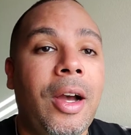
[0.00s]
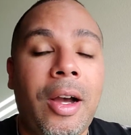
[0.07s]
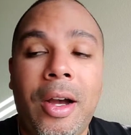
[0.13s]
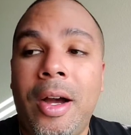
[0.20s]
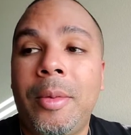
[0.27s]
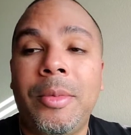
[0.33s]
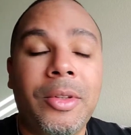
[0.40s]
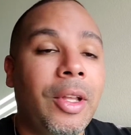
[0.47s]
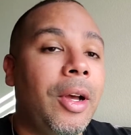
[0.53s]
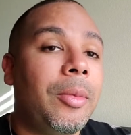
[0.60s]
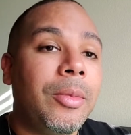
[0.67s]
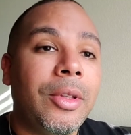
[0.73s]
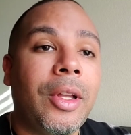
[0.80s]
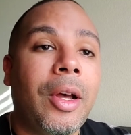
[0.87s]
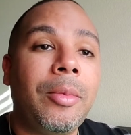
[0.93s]
I'm
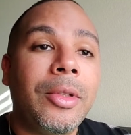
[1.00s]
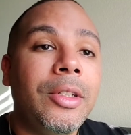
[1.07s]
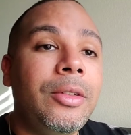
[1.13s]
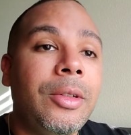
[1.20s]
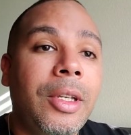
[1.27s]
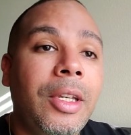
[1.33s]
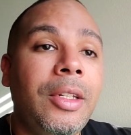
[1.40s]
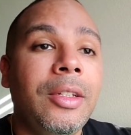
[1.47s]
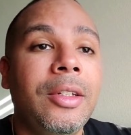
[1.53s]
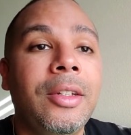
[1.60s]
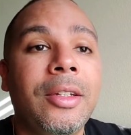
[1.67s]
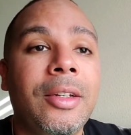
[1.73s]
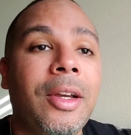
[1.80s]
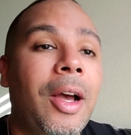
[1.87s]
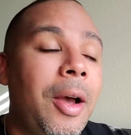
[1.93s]
a little heated.
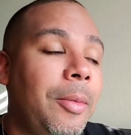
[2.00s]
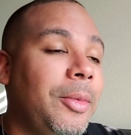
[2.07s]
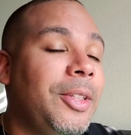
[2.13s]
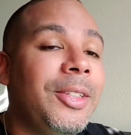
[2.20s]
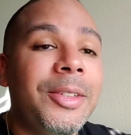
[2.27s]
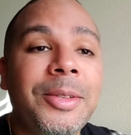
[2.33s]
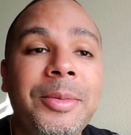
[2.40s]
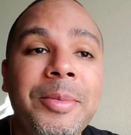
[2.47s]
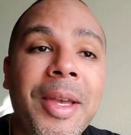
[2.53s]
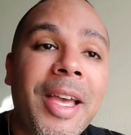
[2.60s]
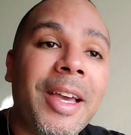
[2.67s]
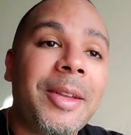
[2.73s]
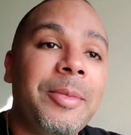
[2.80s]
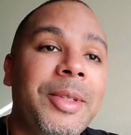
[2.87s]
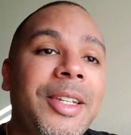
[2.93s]
I'm a little
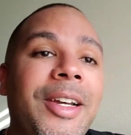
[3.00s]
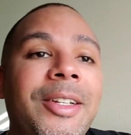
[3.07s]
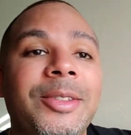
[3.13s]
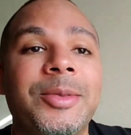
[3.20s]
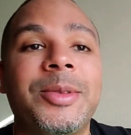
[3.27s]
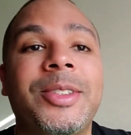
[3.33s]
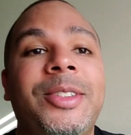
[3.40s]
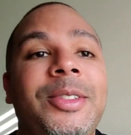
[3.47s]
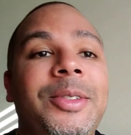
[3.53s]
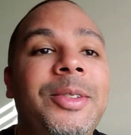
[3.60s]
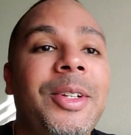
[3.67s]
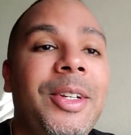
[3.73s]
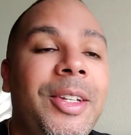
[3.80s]
mad, to be honest with you.